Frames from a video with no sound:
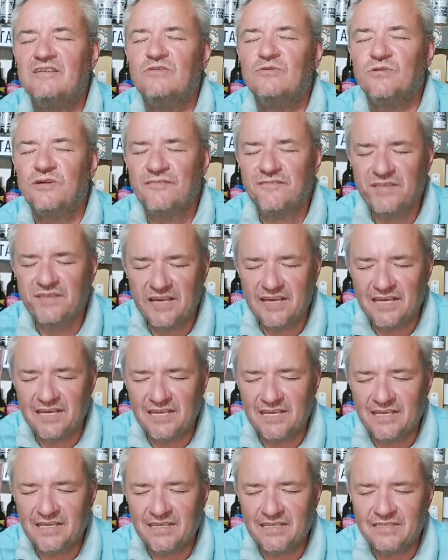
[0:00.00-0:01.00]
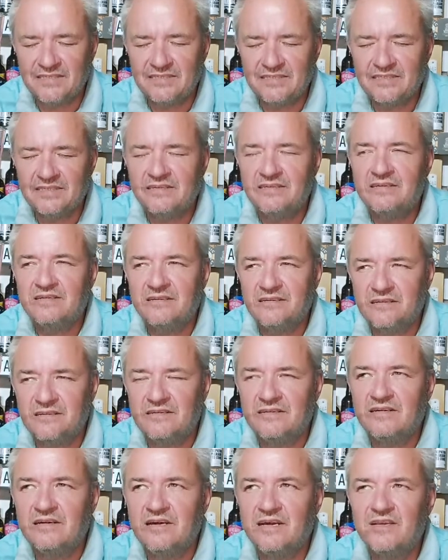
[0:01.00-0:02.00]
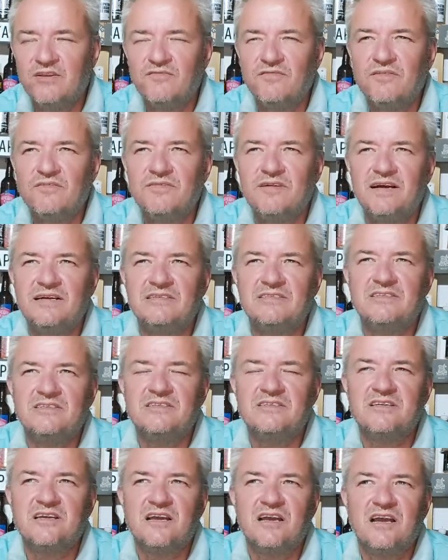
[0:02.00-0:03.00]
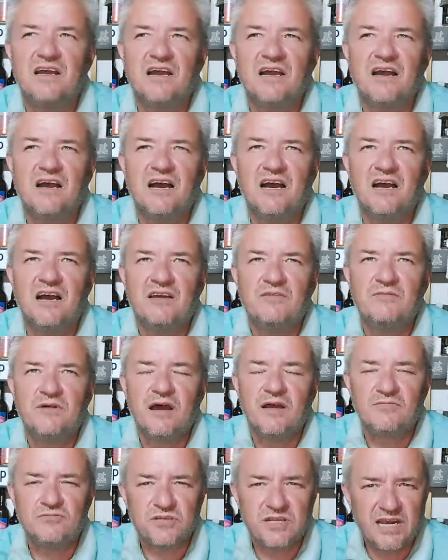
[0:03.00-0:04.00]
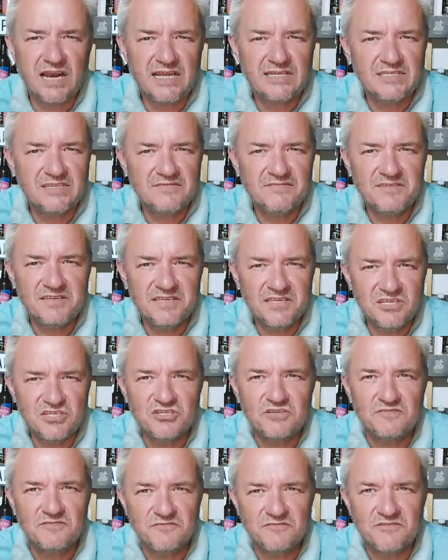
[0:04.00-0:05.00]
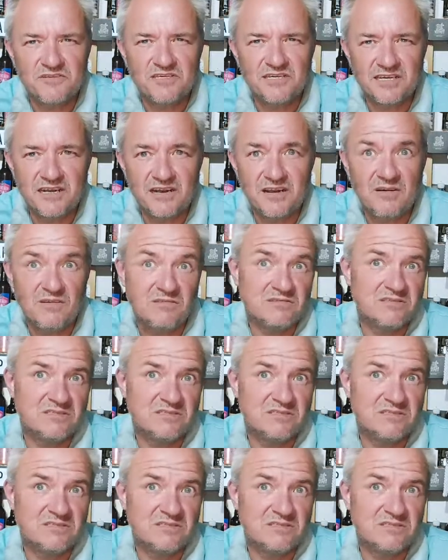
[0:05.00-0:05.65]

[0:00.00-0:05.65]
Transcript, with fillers: with the heat and other factors, I was glad to finish at 3 o'clock.